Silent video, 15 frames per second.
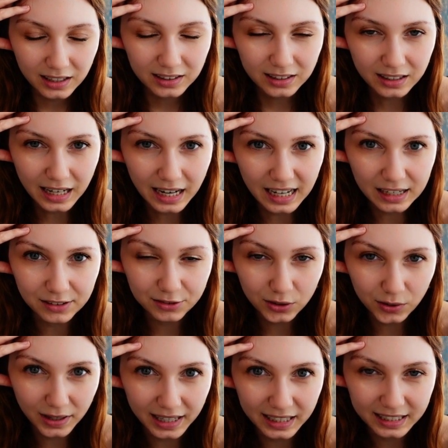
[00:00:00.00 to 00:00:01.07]
that I have
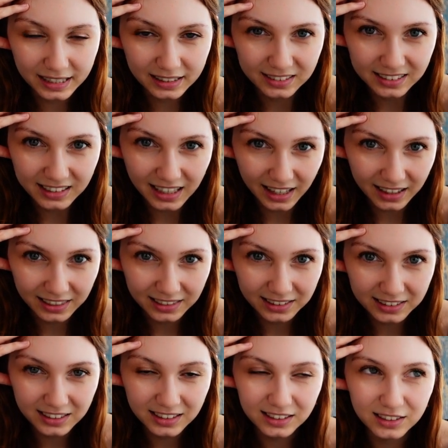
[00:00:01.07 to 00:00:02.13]
cried at the
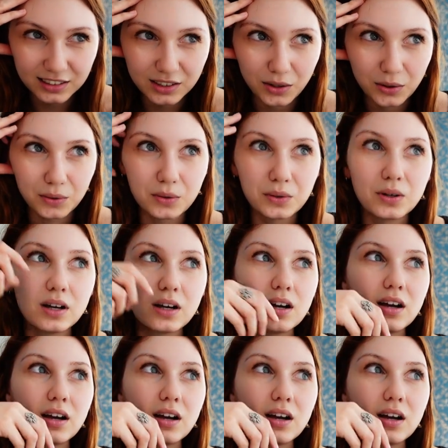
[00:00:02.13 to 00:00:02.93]
end, so